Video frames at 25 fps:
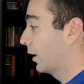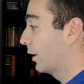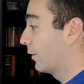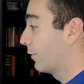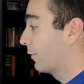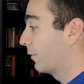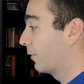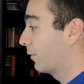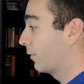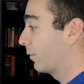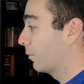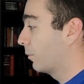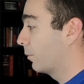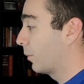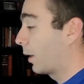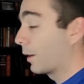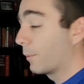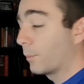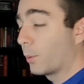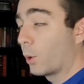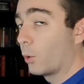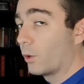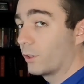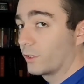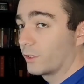if my
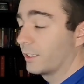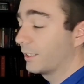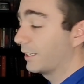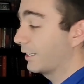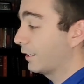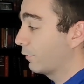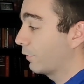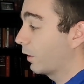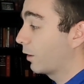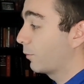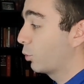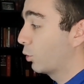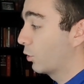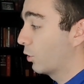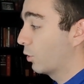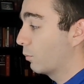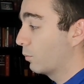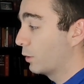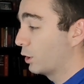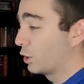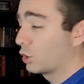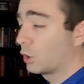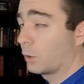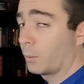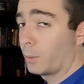opponent's thinking if I put the
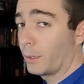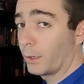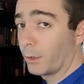bishop